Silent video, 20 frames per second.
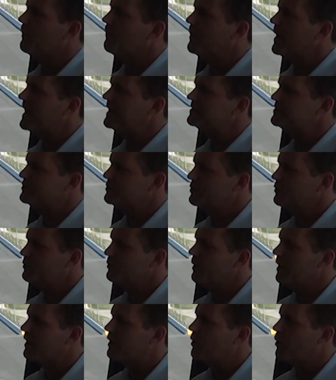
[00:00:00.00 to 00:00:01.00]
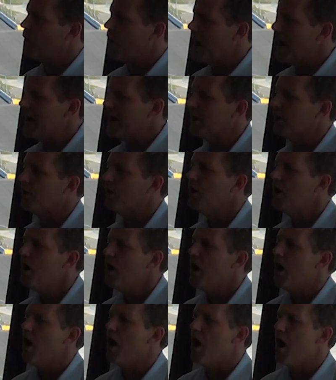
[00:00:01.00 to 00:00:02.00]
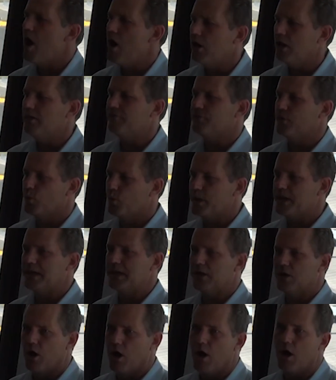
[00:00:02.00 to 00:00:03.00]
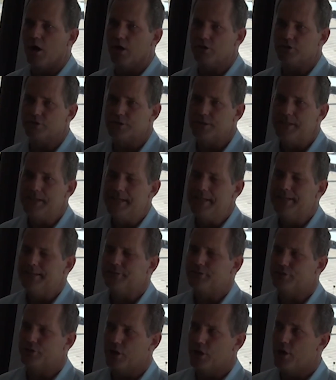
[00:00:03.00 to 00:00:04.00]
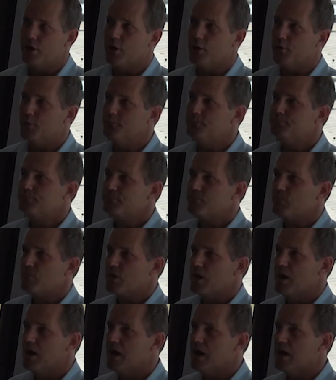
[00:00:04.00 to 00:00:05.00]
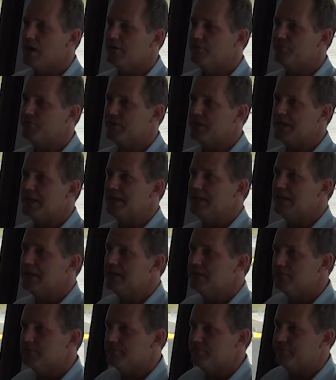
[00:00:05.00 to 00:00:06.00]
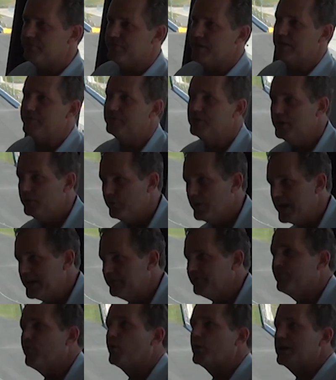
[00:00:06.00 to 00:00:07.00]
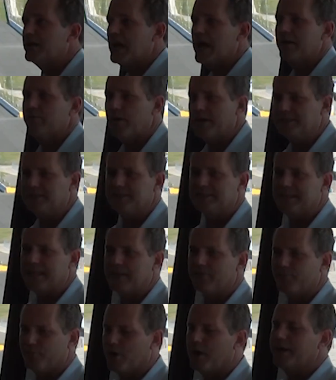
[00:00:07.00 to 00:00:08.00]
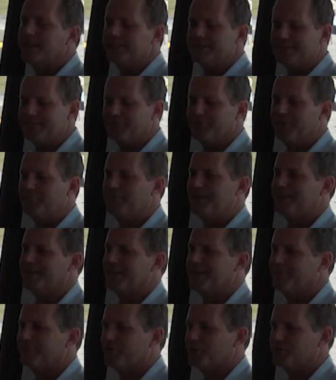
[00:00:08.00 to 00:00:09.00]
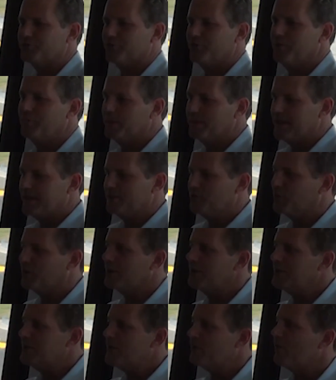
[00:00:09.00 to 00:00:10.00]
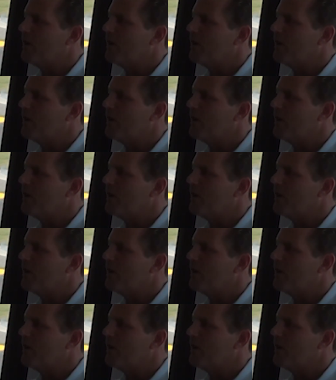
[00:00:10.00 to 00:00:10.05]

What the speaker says: best to acquire all of the winning cars. So of the 49 races that have run, it's the 50th anniversary, but they took a year